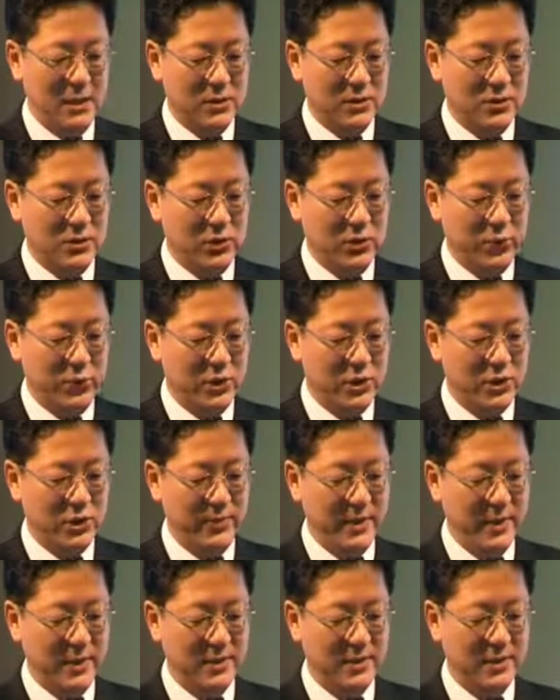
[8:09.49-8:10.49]
So
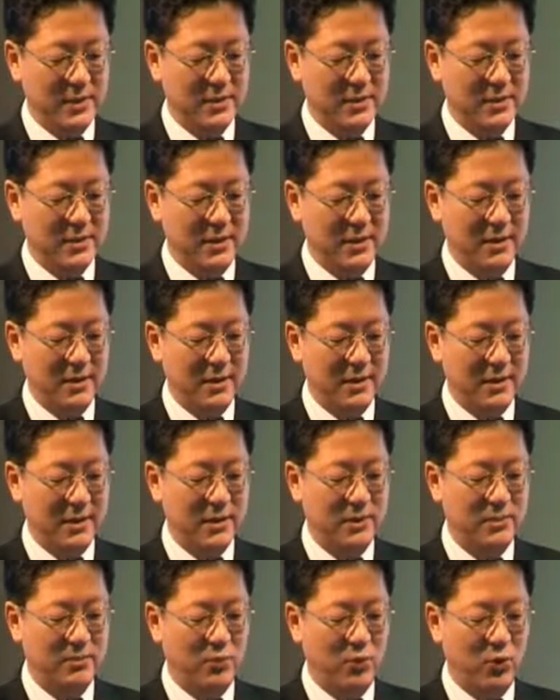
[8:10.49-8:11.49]
which means the
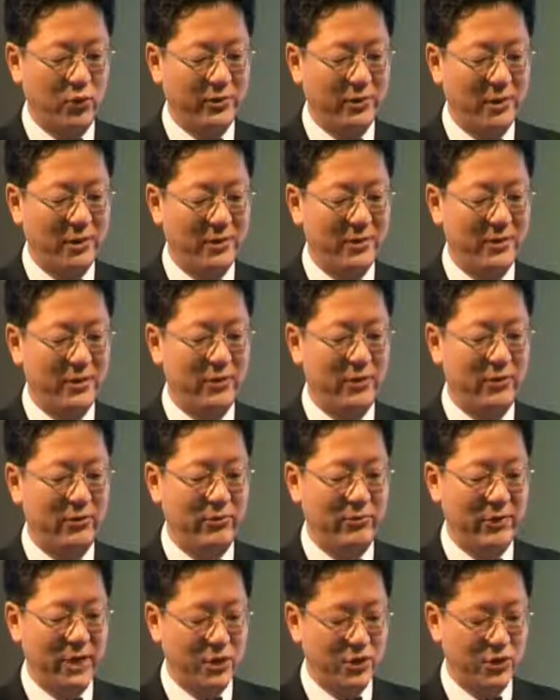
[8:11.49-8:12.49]
standard mortality
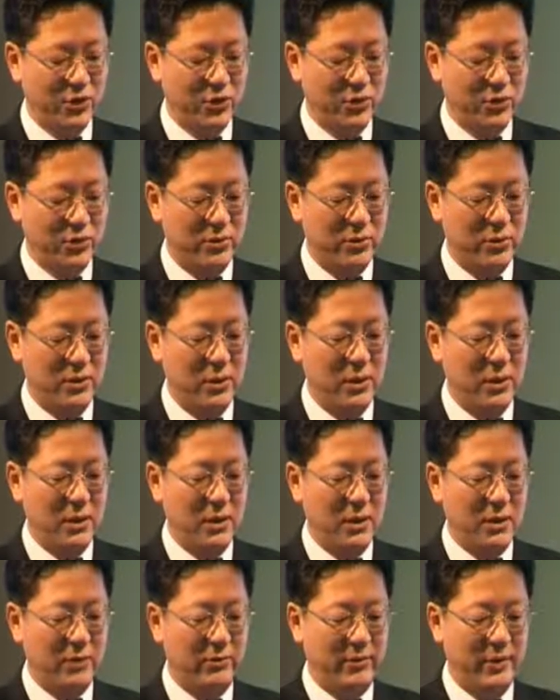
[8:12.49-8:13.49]
ratio
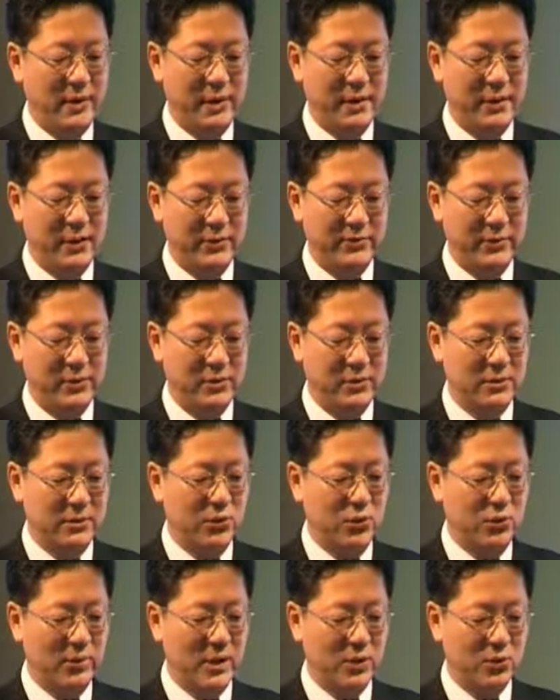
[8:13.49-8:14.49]
relative to
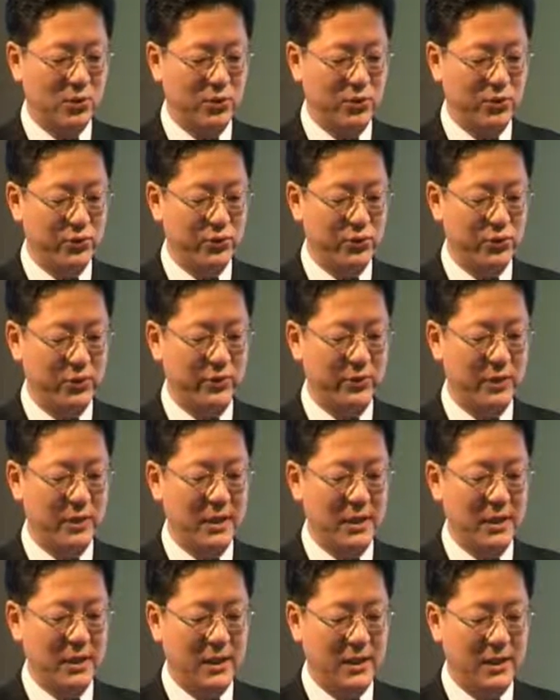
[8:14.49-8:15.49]
normal control
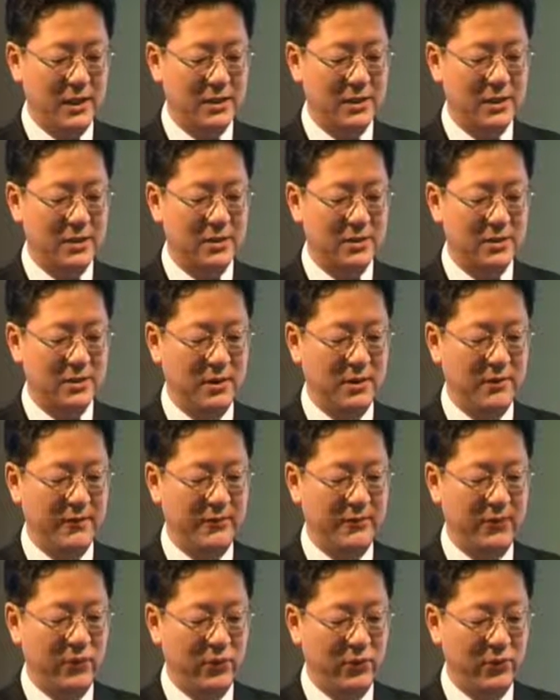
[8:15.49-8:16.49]
is a
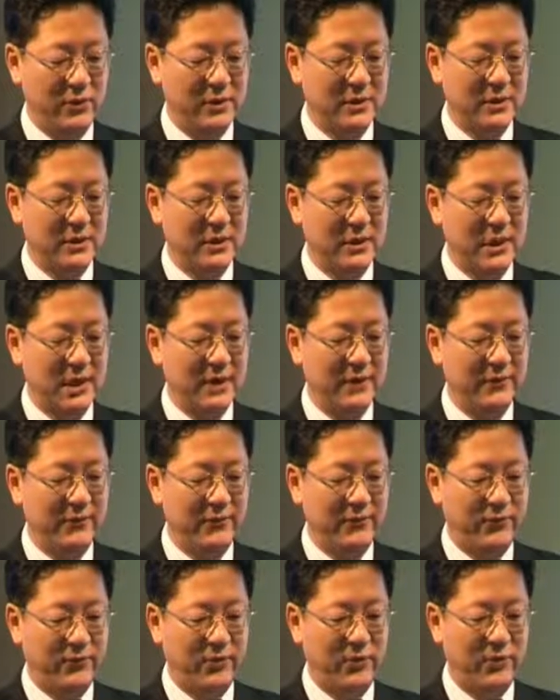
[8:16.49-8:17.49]

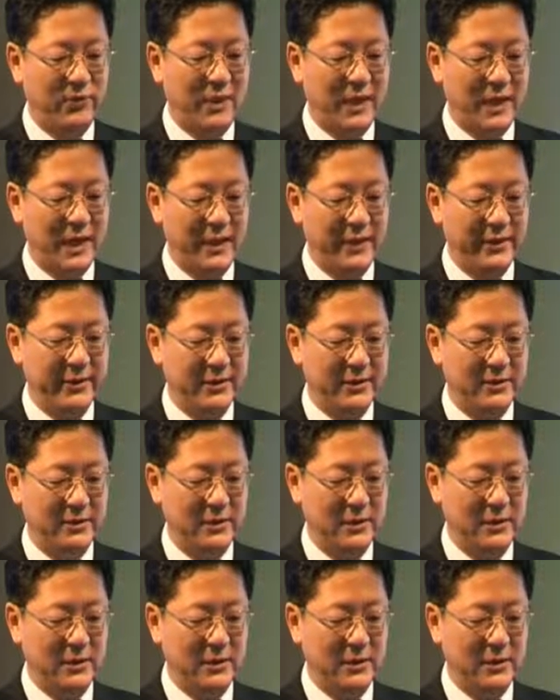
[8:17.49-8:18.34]
3.9-fold higher